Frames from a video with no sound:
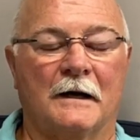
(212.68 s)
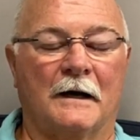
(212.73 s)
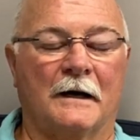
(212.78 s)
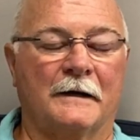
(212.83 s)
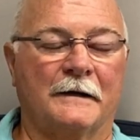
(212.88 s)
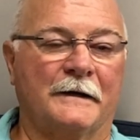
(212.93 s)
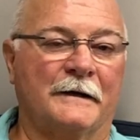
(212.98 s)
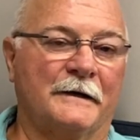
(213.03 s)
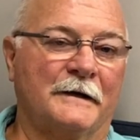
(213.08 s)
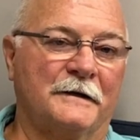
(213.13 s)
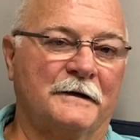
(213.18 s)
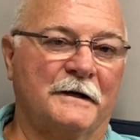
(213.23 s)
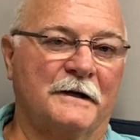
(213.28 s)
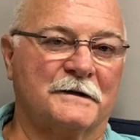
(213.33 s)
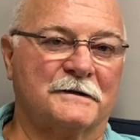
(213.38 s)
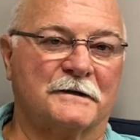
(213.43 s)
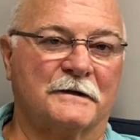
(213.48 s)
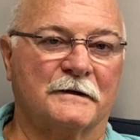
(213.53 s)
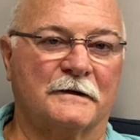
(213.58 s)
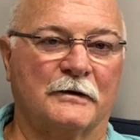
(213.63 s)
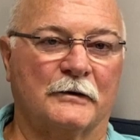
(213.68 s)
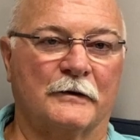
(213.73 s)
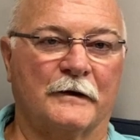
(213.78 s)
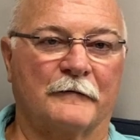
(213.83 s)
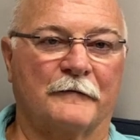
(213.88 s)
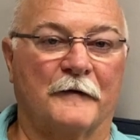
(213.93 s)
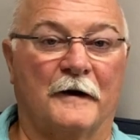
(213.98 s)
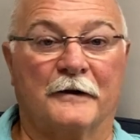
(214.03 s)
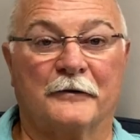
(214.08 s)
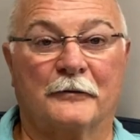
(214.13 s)
in addition to the
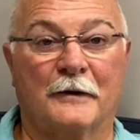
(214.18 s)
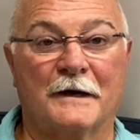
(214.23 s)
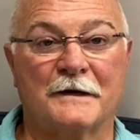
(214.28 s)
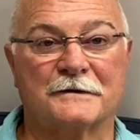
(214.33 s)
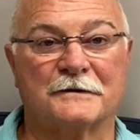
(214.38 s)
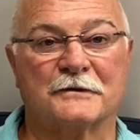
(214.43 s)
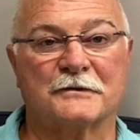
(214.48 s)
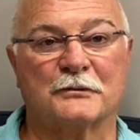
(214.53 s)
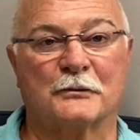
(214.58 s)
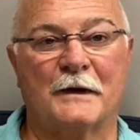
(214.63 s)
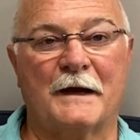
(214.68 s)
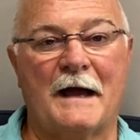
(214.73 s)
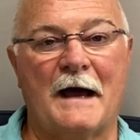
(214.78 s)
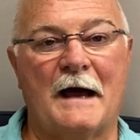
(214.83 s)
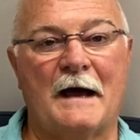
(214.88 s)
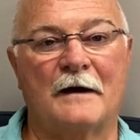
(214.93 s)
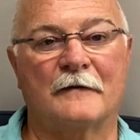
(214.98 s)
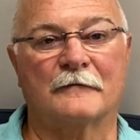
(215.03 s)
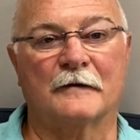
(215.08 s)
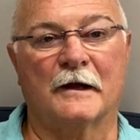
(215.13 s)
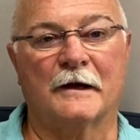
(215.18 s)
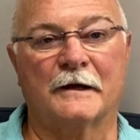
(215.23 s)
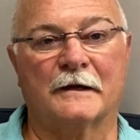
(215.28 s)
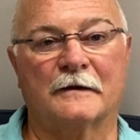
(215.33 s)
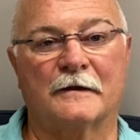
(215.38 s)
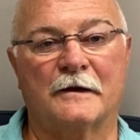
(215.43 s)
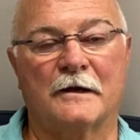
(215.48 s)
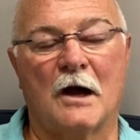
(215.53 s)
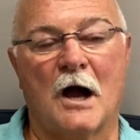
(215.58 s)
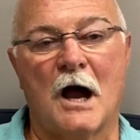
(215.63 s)
fundraisers we have, like
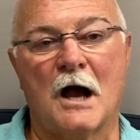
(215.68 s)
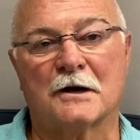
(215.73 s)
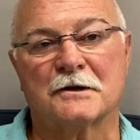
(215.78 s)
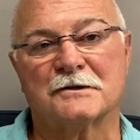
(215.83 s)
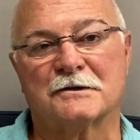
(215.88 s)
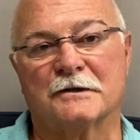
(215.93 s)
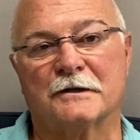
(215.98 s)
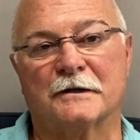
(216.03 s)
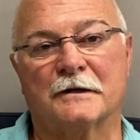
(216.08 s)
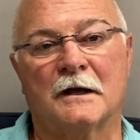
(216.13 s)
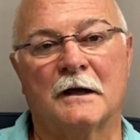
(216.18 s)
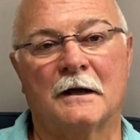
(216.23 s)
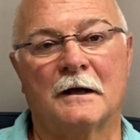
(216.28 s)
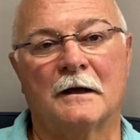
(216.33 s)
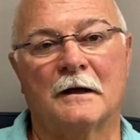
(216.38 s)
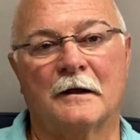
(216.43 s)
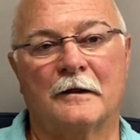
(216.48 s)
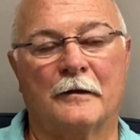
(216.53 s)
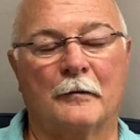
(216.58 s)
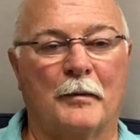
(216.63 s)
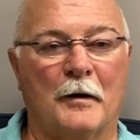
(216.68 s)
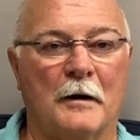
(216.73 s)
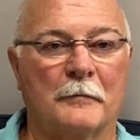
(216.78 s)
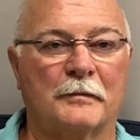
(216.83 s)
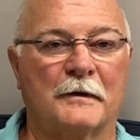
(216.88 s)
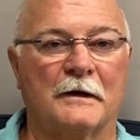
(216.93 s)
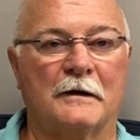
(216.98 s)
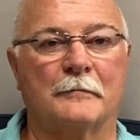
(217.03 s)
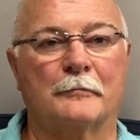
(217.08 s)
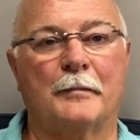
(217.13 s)
the auction, the
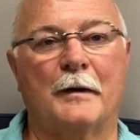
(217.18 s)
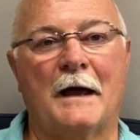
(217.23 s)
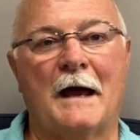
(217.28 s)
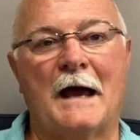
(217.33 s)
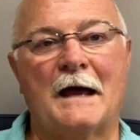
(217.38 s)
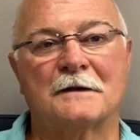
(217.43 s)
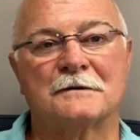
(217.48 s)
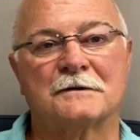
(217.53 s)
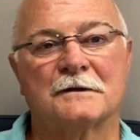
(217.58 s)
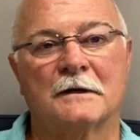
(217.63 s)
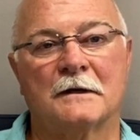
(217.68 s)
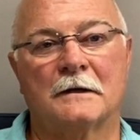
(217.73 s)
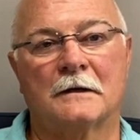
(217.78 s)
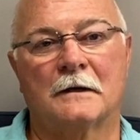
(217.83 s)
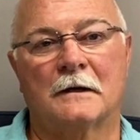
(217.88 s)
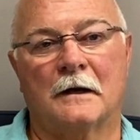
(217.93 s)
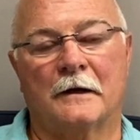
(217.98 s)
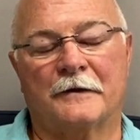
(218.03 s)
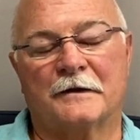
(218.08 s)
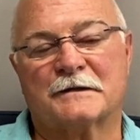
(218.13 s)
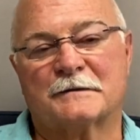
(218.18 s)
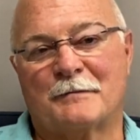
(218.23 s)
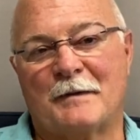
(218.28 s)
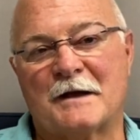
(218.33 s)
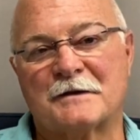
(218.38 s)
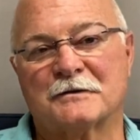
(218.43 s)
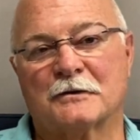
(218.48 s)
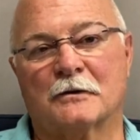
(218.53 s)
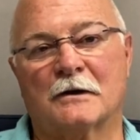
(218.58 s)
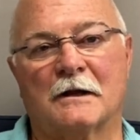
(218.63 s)
pumpkin patch, the
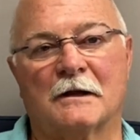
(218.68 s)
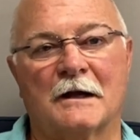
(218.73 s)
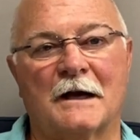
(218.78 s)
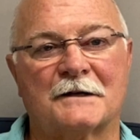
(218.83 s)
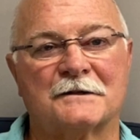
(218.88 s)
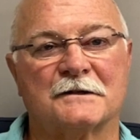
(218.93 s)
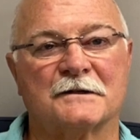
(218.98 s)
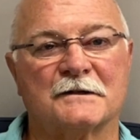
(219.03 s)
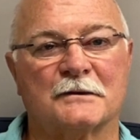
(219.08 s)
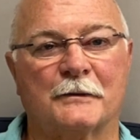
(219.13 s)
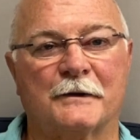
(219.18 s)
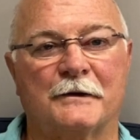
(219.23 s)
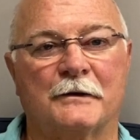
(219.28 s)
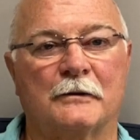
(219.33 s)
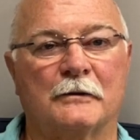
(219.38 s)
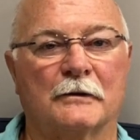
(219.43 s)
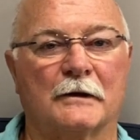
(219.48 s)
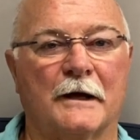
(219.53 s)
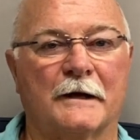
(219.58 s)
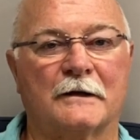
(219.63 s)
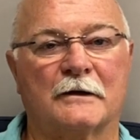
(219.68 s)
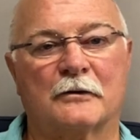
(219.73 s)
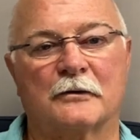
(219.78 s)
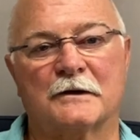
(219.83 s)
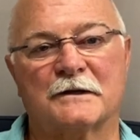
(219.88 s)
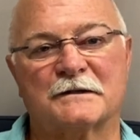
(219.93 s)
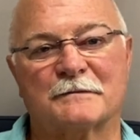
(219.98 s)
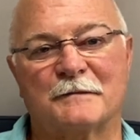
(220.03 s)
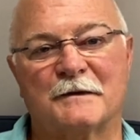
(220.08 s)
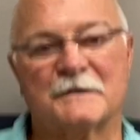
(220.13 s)
special collections we do like
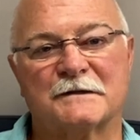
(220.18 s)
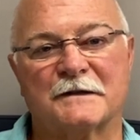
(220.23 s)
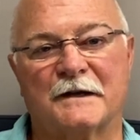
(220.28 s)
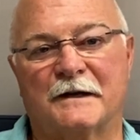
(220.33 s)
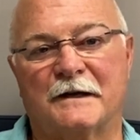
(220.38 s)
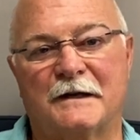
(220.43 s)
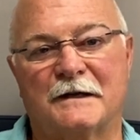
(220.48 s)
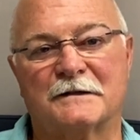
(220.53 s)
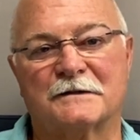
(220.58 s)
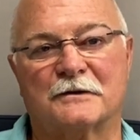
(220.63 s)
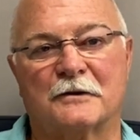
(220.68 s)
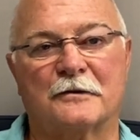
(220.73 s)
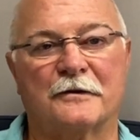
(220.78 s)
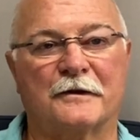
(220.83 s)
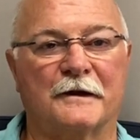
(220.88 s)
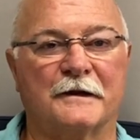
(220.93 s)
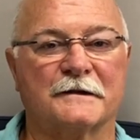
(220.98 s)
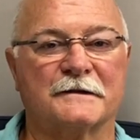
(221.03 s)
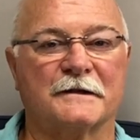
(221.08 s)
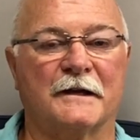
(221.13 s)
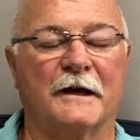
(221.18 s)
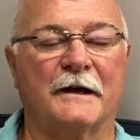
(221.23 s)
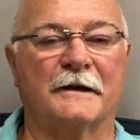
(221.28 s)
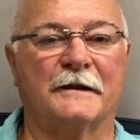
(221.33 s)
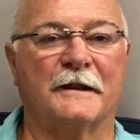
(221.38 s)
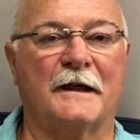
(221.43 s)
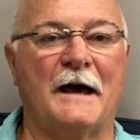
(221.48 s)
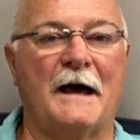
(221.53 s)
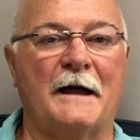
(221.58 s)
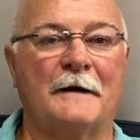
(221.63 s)
Christmas and Easter, things like
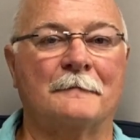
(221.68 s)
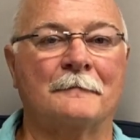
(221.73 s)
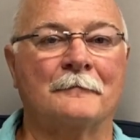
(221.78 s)
that.